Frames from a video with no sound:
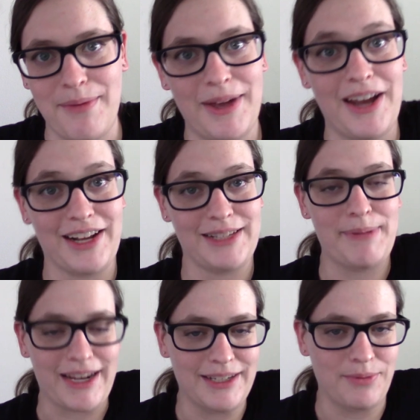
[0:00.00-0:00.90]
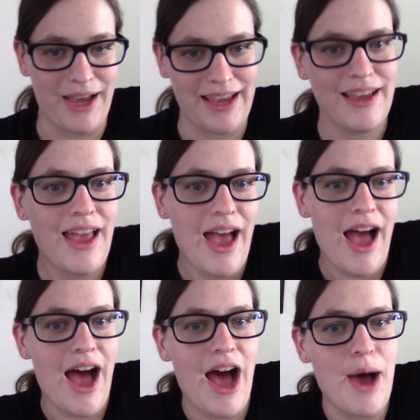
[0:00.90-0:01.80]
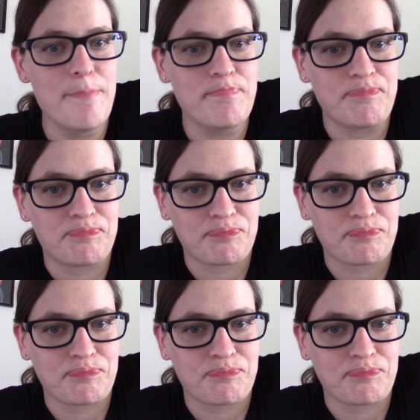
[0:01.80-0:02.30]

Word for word: but unexpected way, um,